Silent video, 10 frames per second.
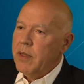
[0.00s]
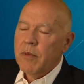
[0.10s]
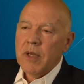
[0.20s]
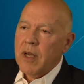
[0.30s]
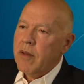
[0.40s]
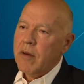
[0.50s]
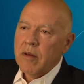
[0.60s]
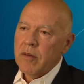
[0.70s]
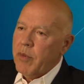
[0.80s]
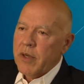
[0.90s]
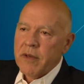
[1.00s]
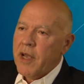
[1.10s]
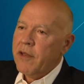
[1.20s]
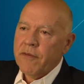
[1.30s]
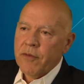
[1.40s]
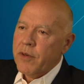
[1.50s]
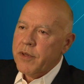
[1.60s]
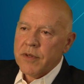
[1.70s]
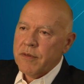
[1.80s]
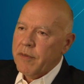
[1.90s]
team together, you put a task
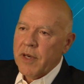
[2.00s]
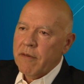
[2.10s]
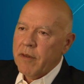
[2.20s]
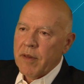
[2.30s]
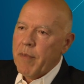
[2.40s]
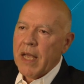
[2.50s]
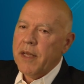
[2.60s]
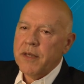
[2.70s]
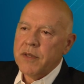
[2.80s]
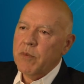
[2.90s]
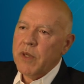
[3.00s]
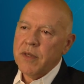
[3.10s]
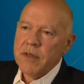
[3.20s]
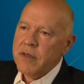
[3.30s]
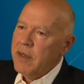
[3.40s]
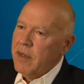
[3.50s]
force, whatever the mechanism is,